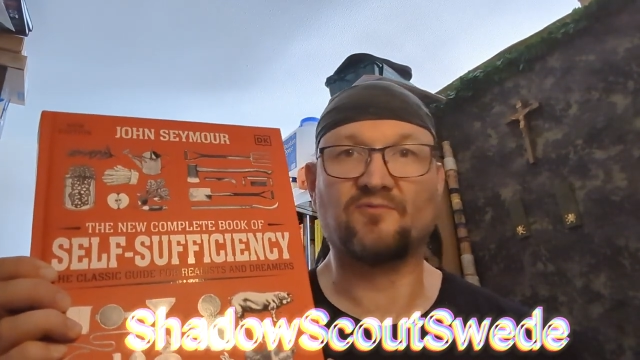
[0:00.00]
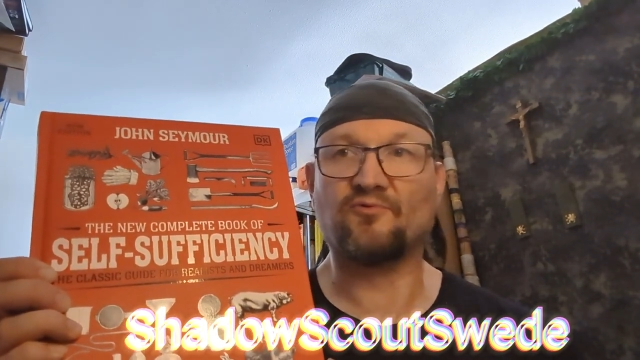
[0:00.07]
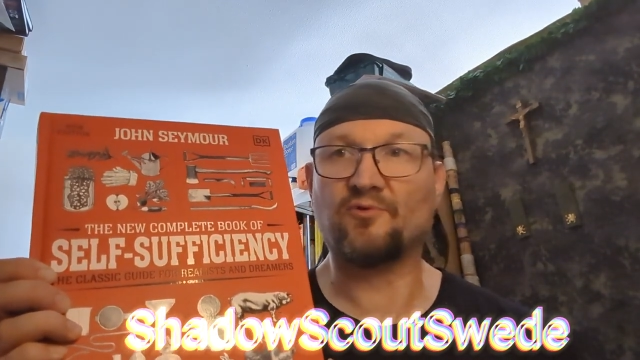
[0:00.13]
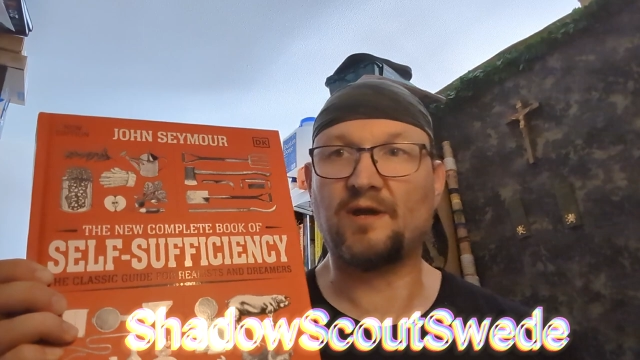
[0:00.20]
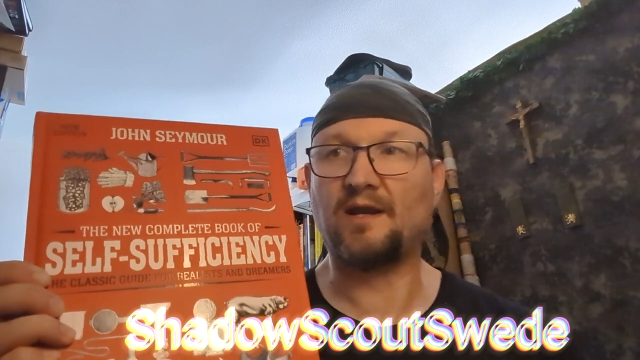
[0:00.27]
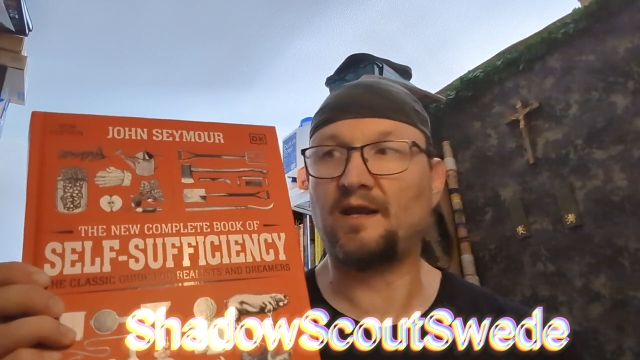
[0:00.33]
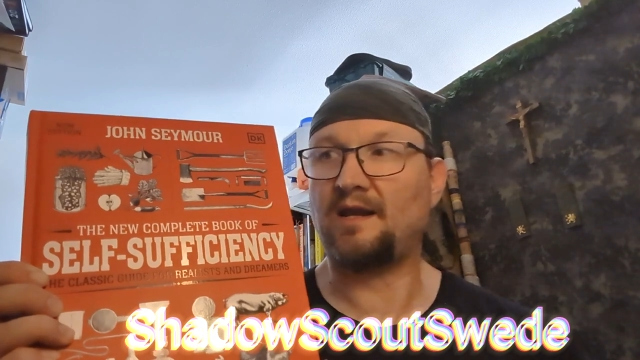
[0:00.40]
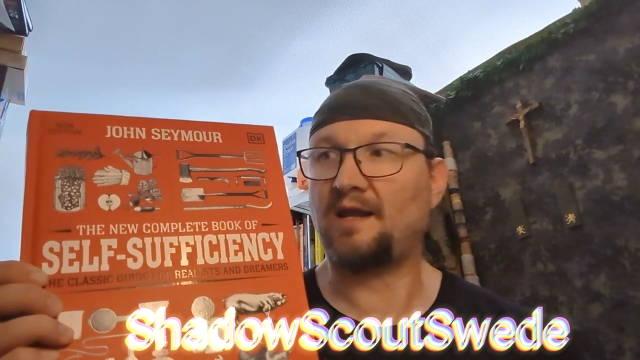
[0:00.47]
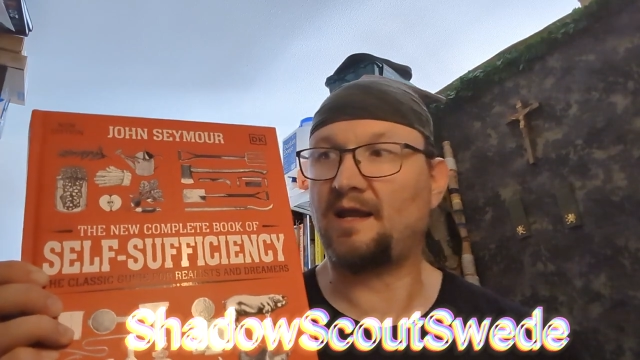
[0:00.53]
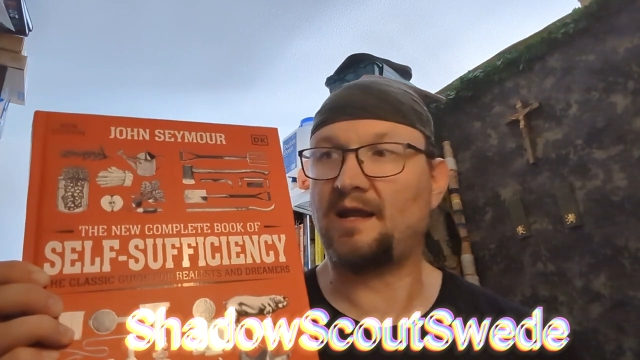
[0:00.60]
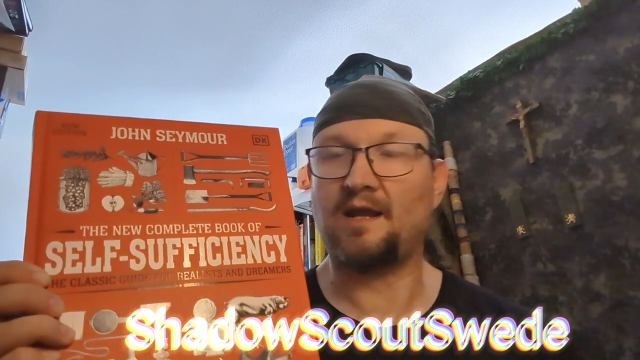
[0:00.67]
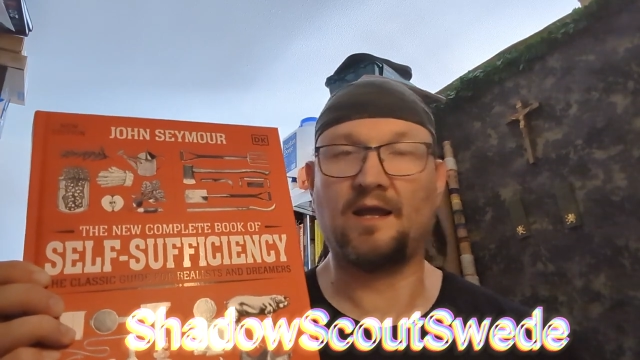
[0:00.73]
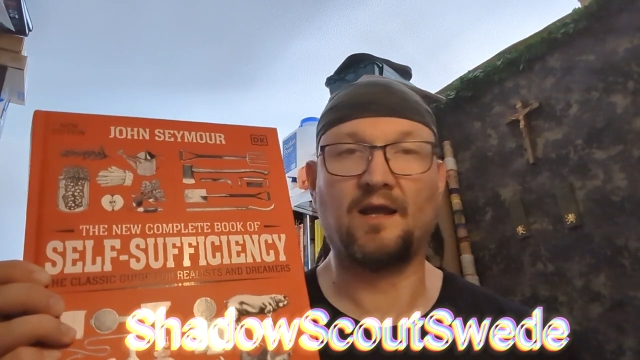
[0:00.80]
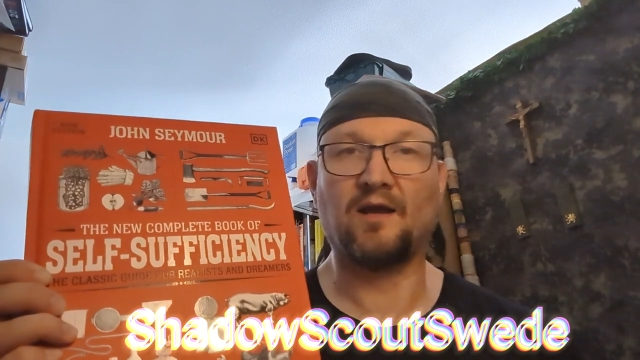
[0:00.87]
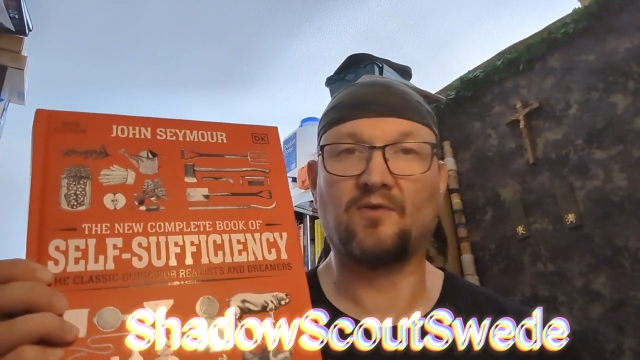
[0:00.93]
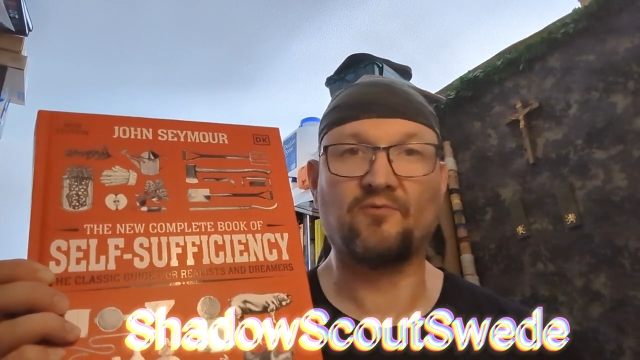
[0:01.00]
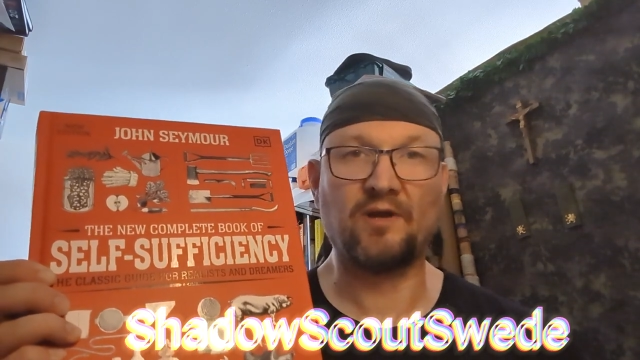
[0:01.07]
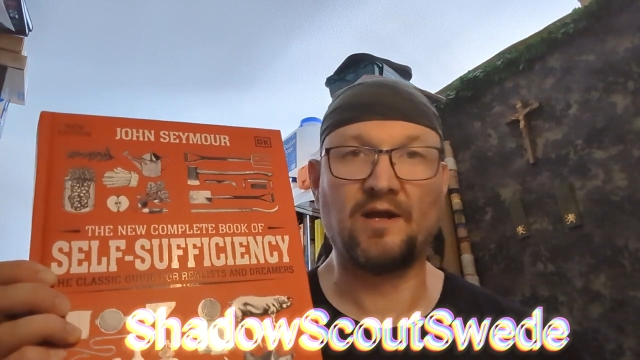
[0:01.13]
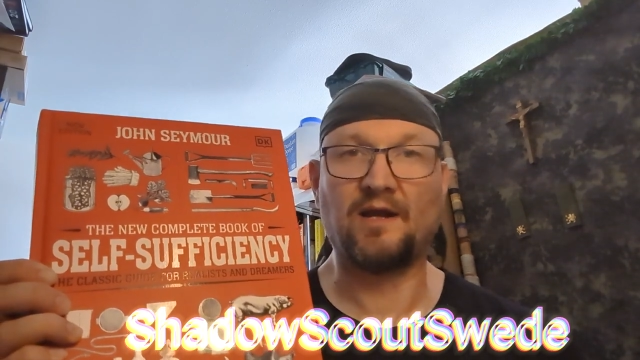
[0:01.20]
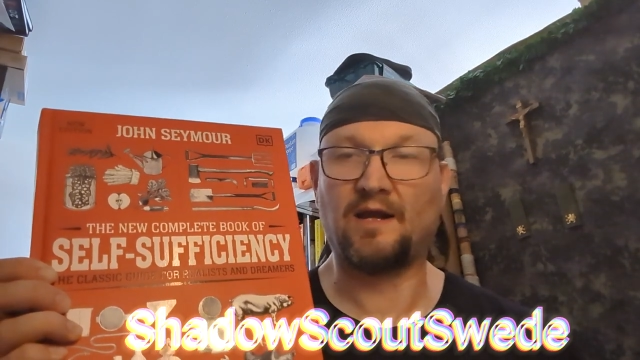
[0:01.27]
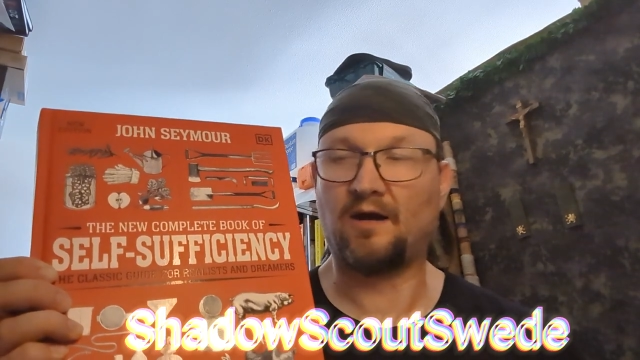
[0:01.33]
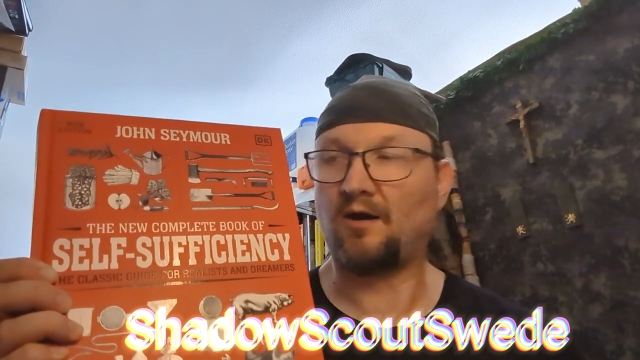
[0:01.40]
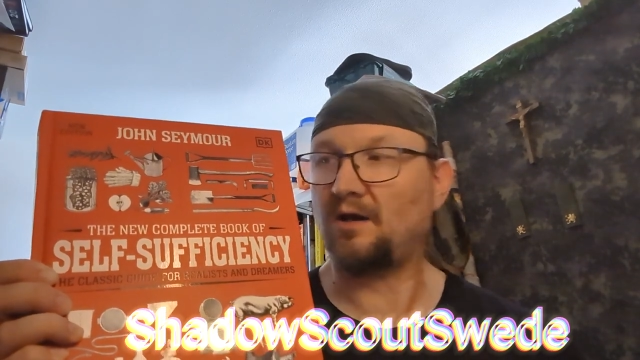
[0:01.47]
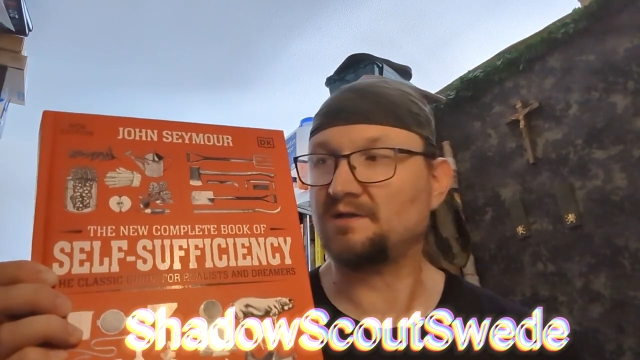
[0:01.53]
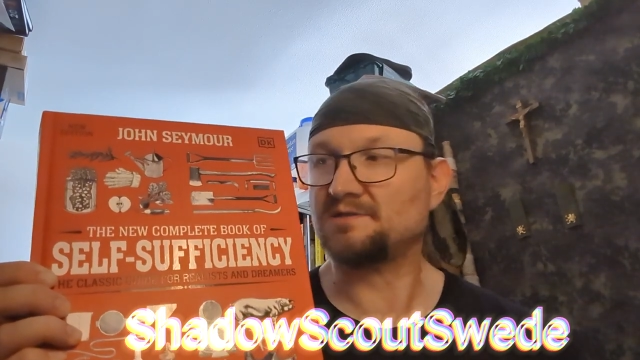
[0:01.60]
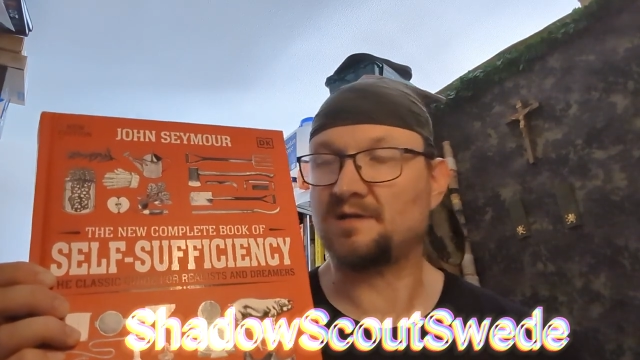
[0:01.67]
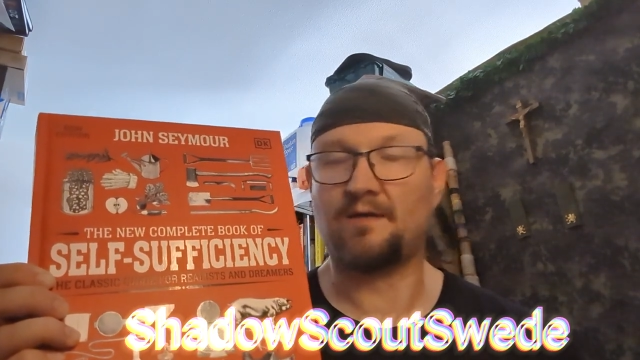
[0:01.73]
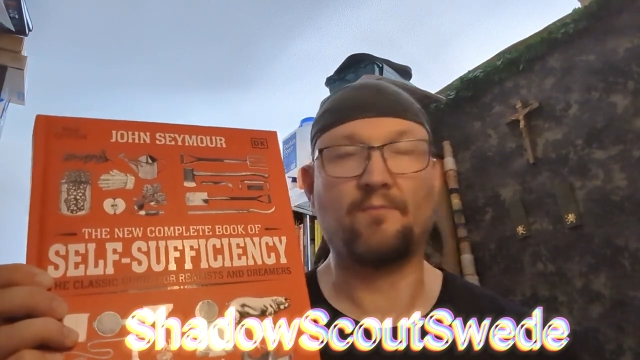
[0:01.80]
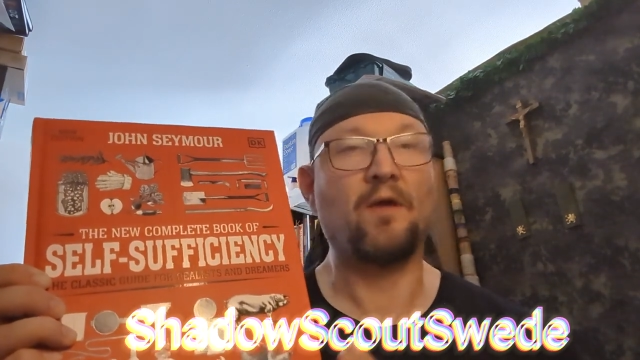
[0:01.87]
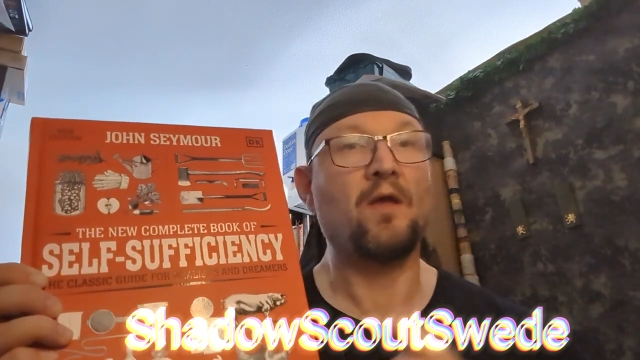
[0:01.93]
really, really
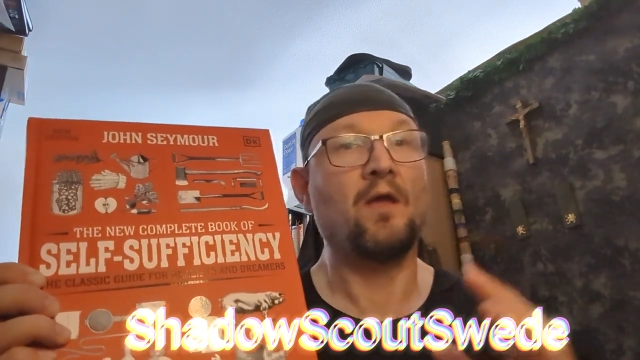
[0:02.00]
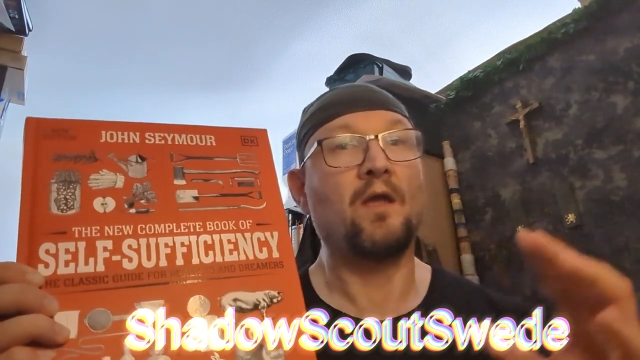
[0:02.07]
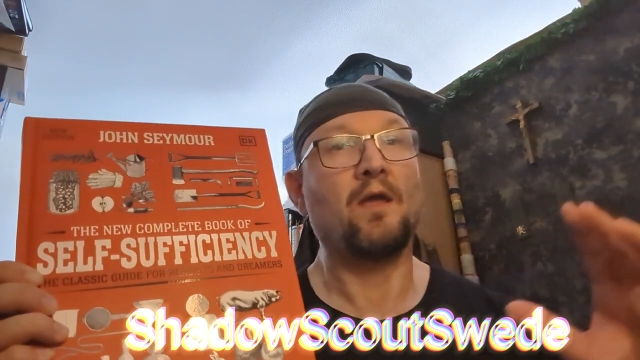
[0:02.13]
awesome.